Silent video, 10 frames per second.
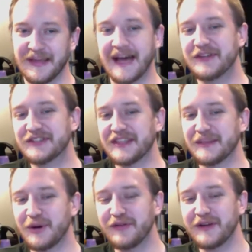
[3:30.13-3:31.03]
Have you seen the
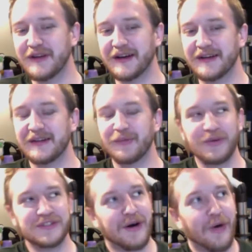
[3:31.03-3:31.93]
movie? Uh, what
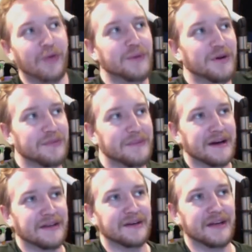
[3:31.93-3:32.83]
was that old movie
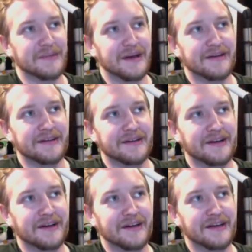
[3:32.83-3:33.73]
back in the day, man?
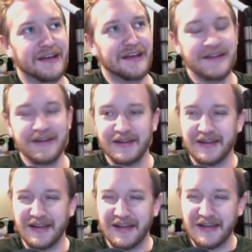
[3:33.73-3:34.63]
Uh, Idi
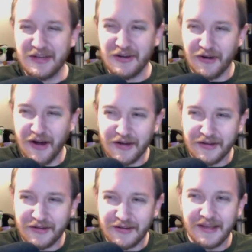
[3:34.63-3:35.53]
Idioroc.
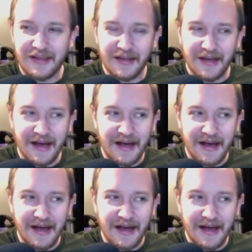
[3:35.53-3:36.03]
I,